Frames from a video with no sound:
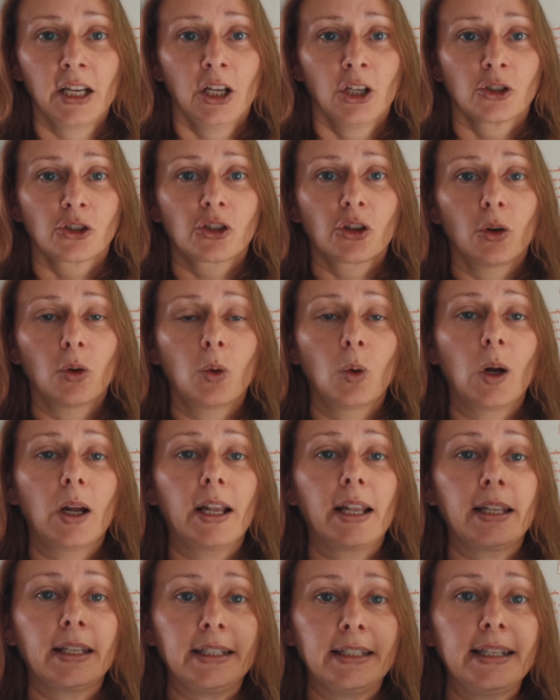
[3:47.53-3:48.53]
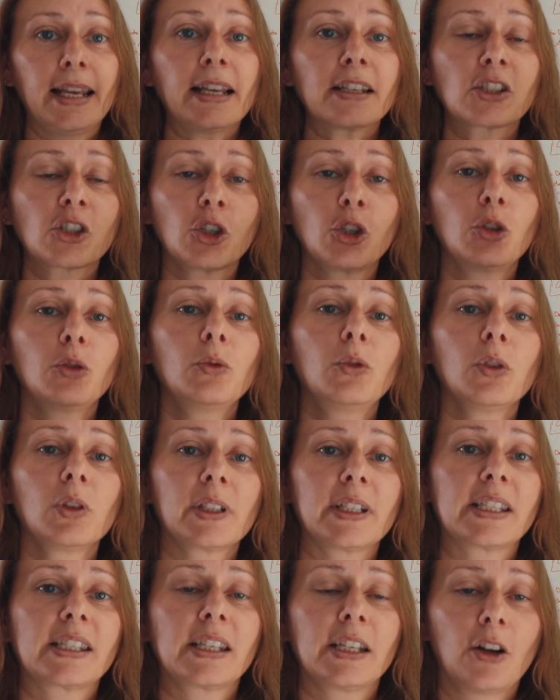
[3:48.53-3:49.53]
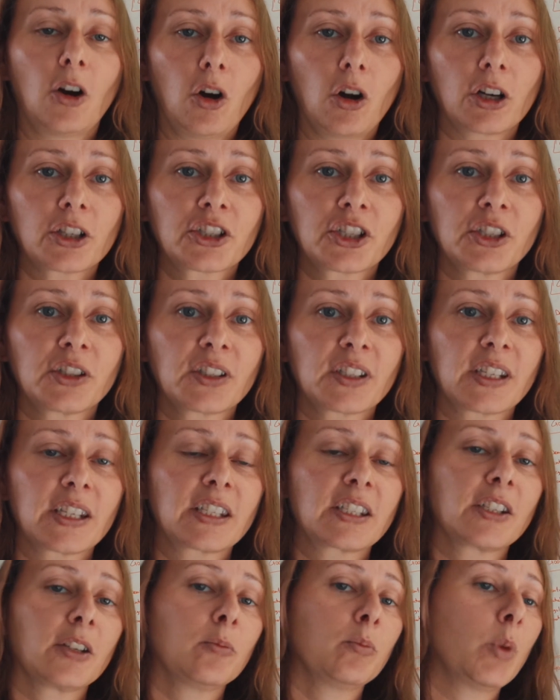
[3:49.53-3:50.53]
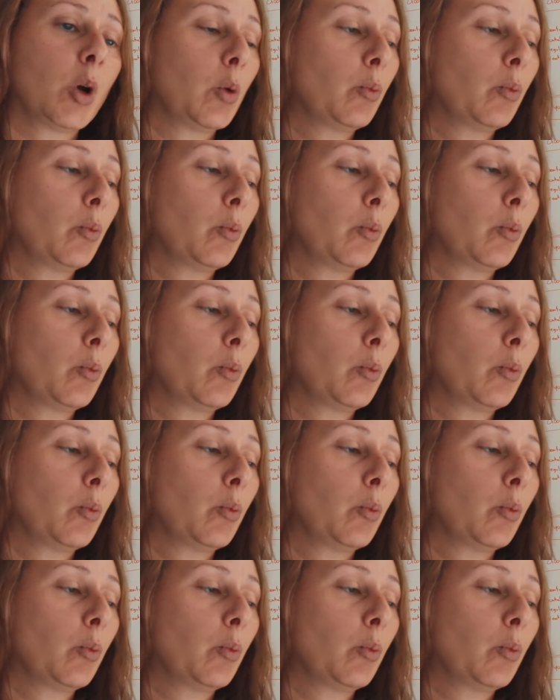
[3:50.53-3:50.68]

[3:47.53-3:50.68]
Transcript: So yes, Google is an auction system,